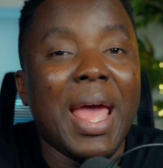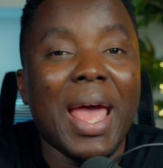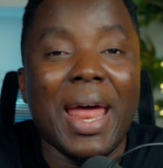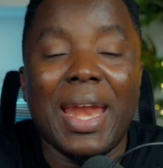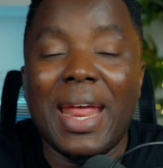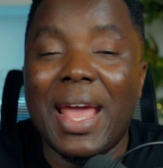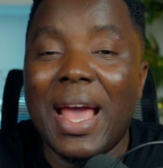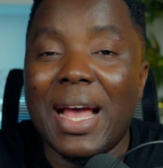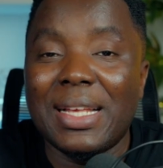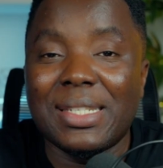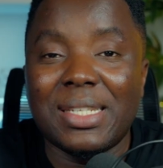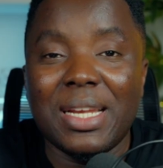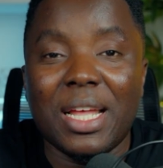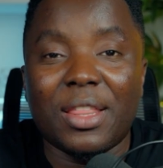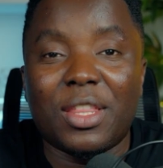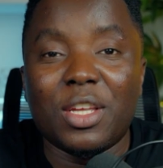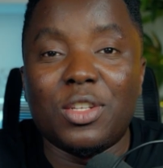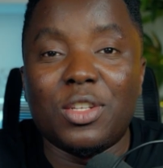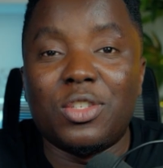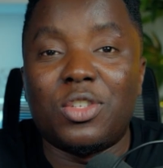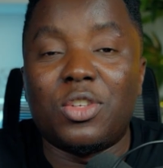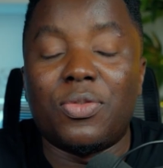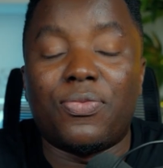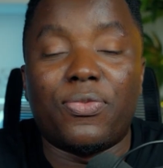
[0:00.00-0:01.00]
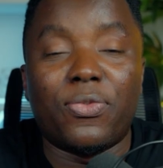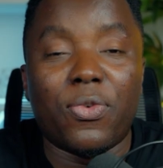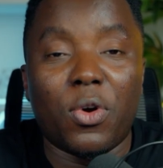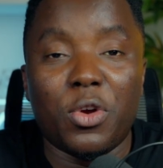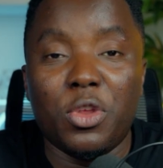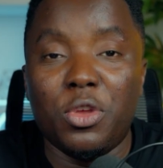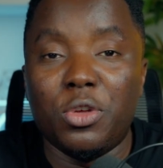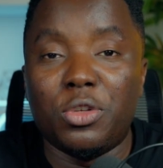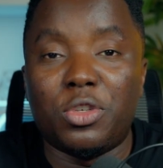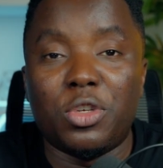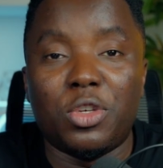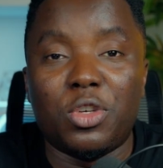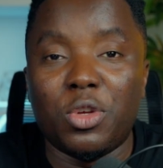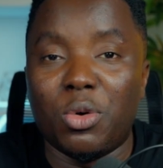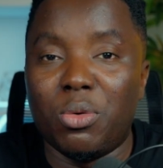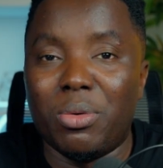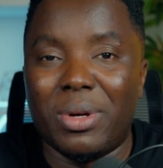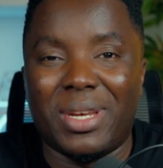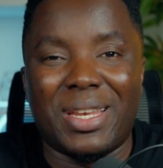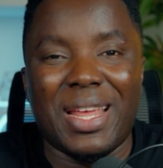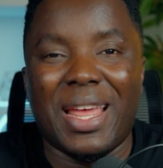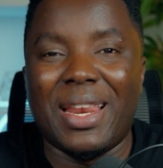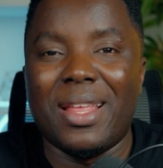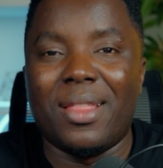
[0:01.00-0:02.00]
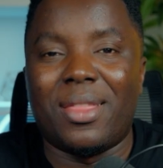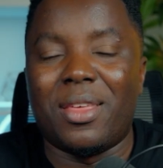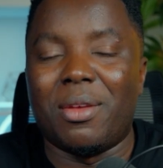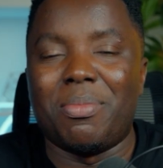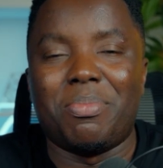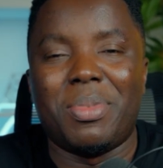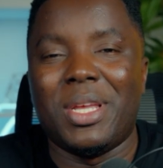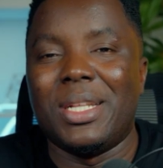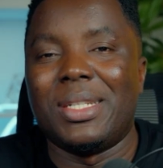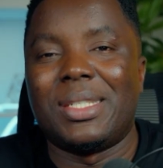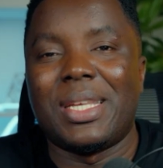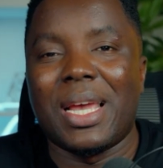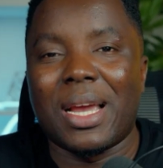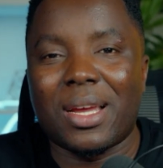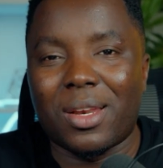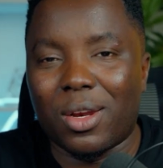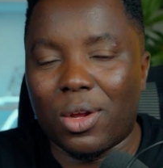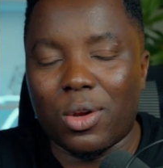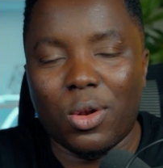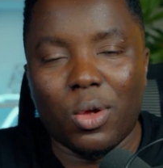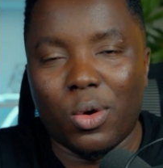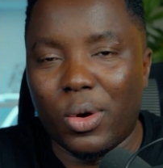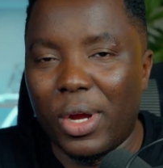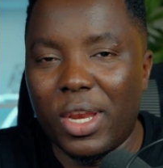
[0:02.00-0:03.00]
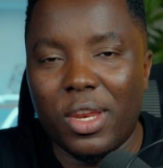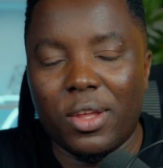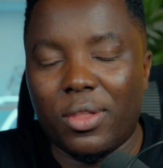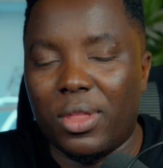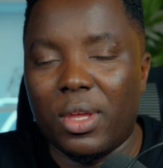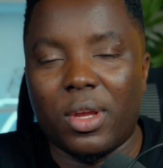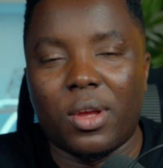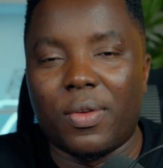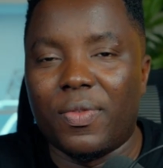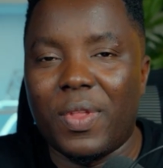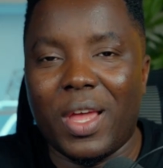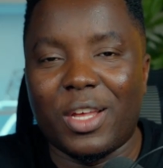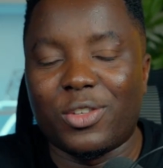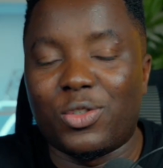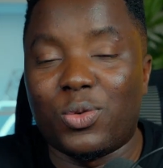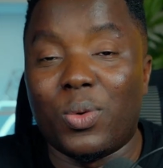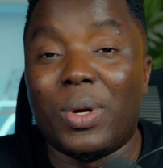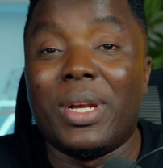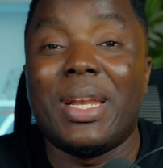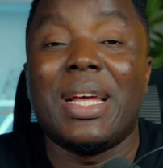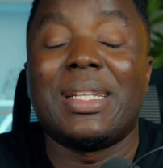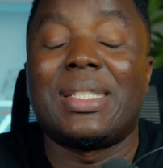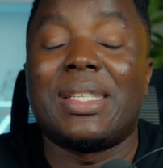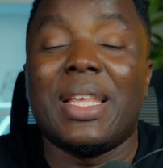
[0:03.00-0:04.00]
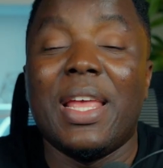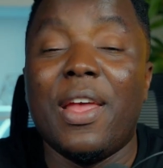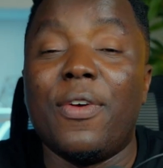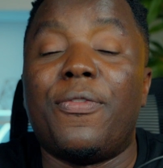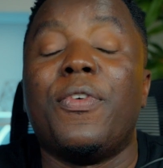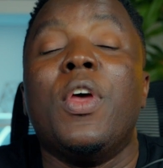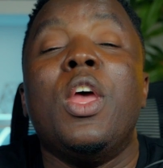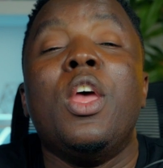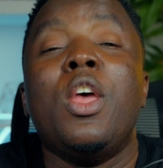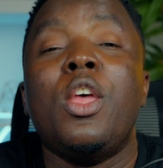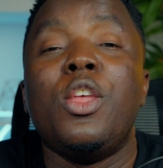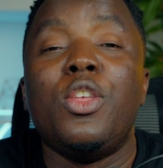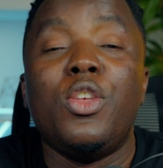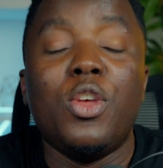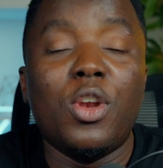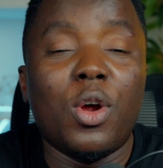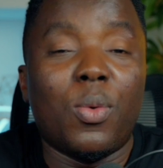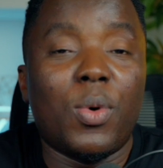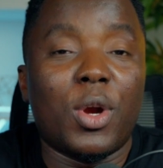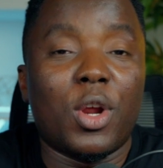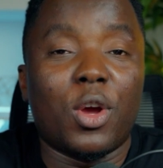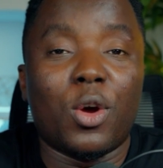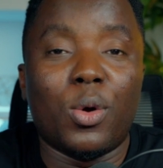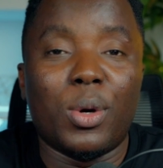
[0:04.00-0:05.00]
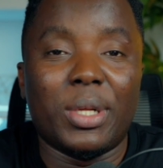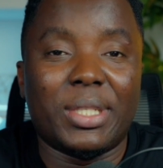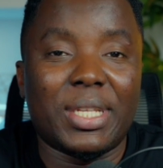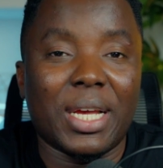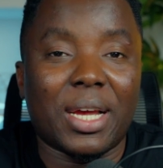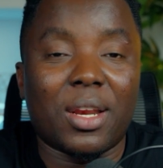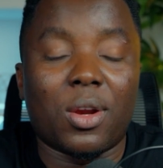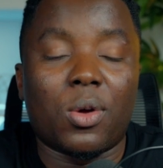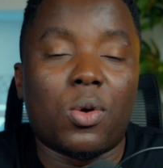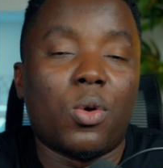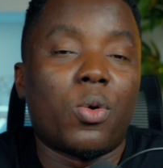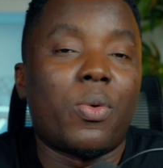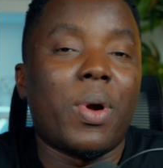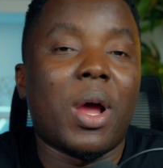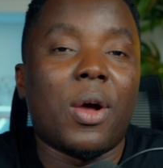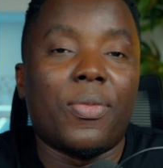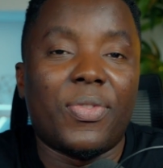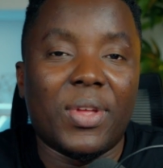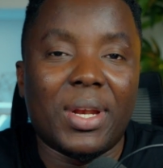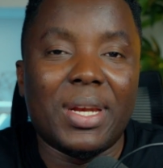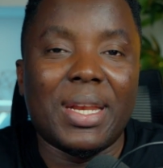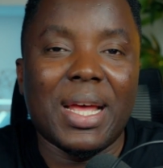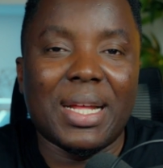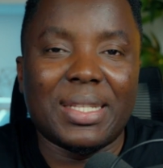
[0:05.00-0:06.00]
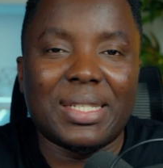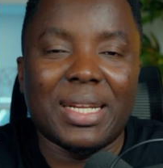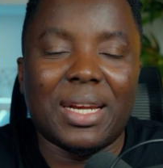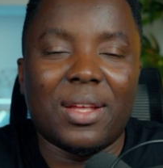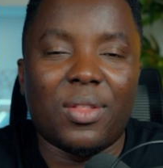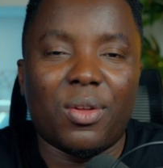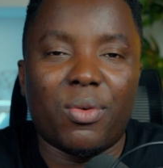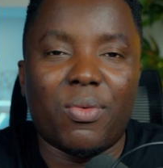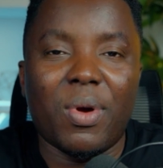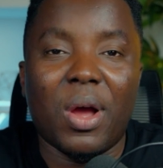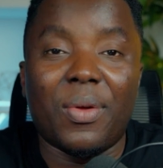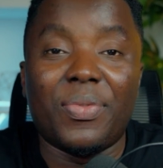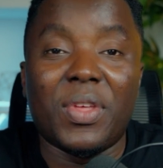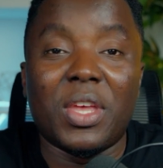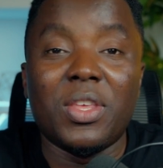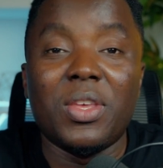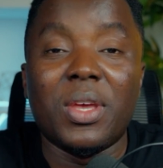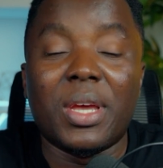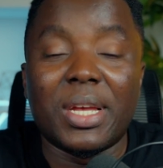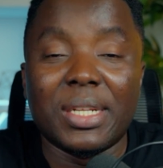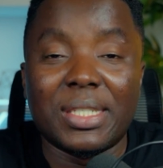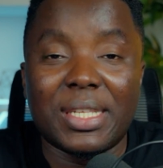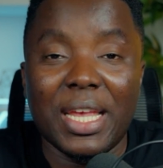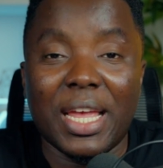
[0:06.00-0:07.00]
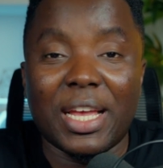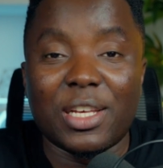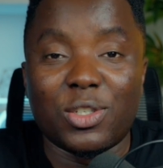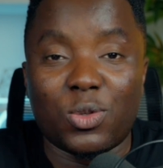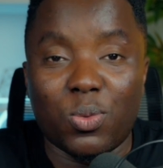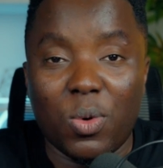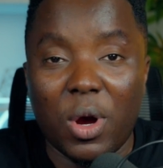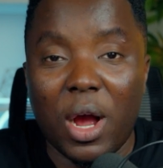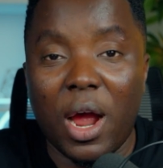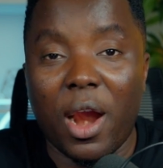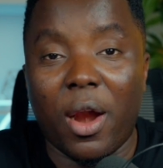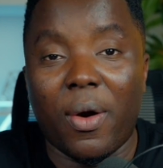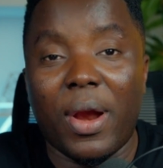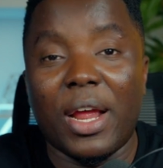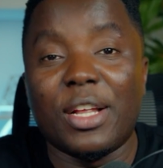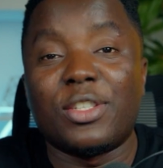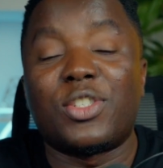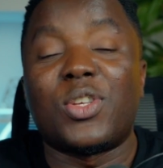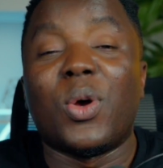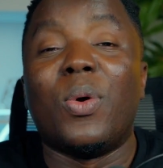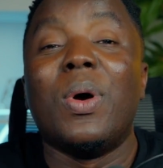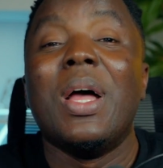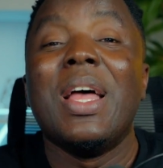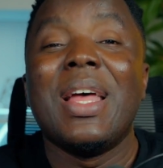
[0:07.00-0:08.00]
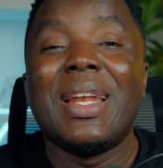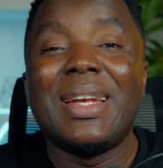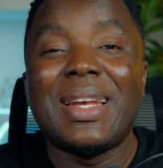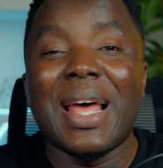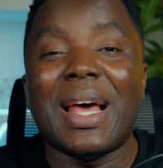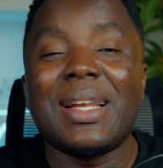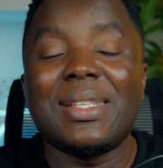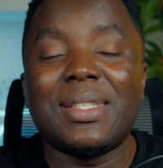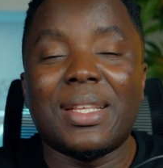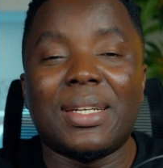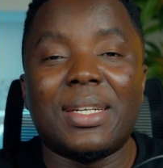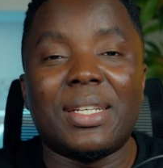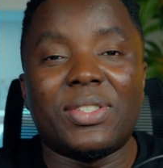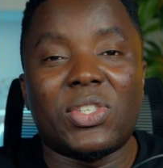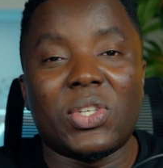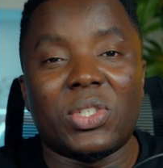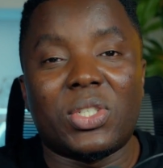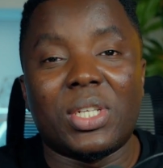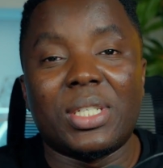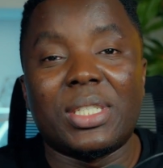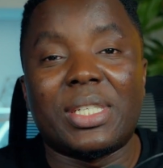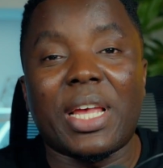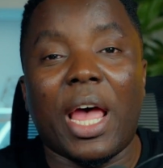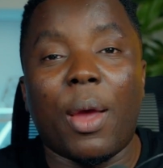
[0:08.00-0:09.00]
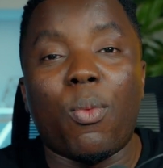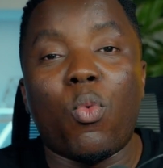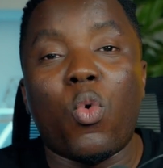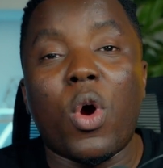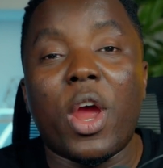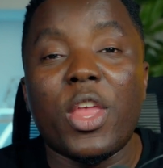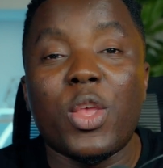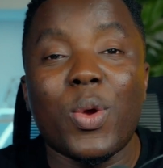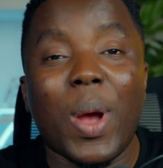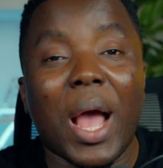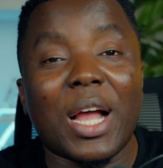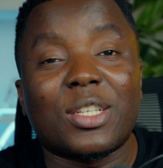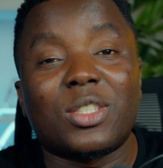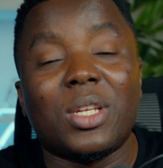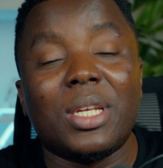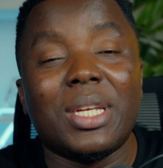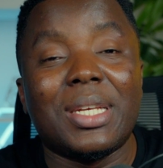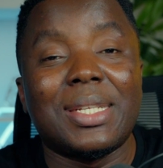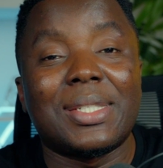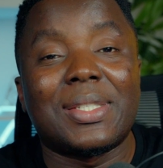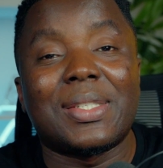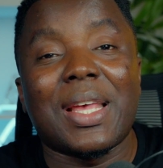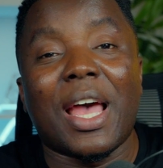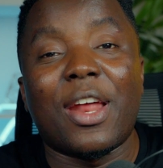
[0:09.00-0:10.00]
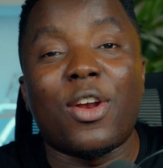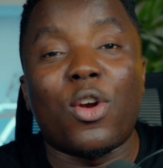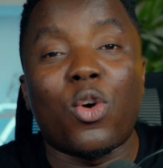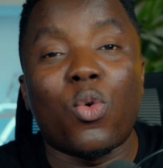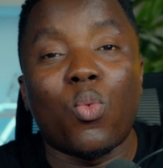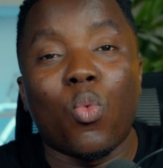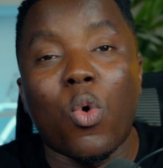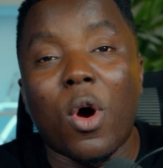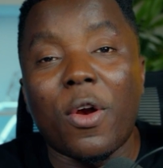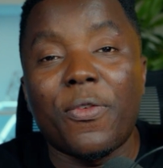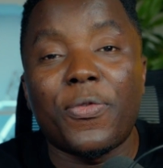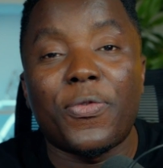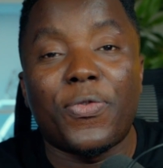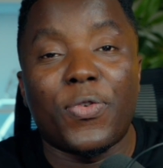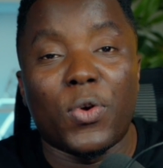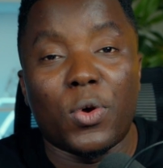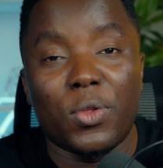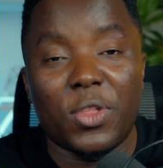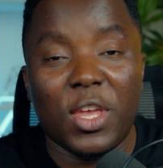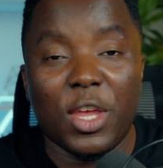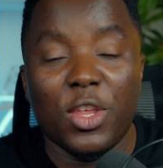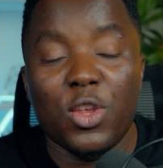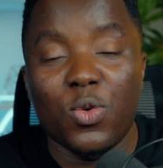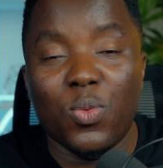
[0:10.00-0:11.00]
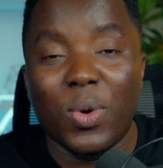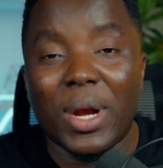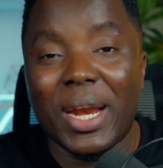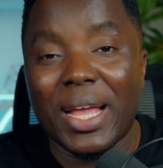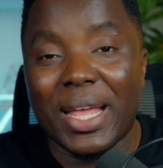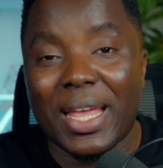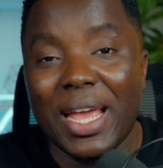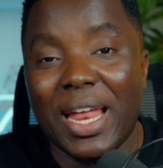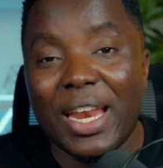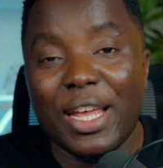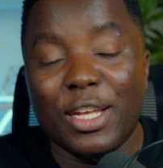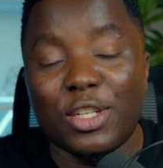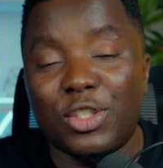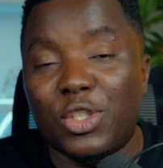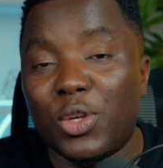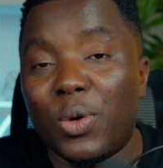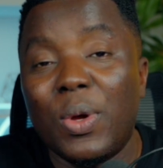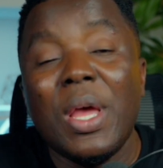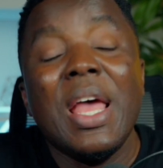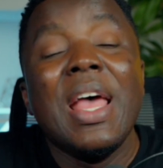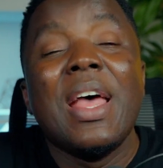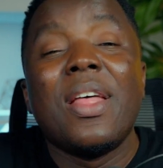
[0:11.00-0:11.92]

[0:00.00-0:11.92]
And it has nothing to, for you to do with anything being technical or anything of that sort. That's if you don't want to go the technical route, then that's another route that you could take as well. All right. So that is the decision time where you actually decide on what field that you want to get into.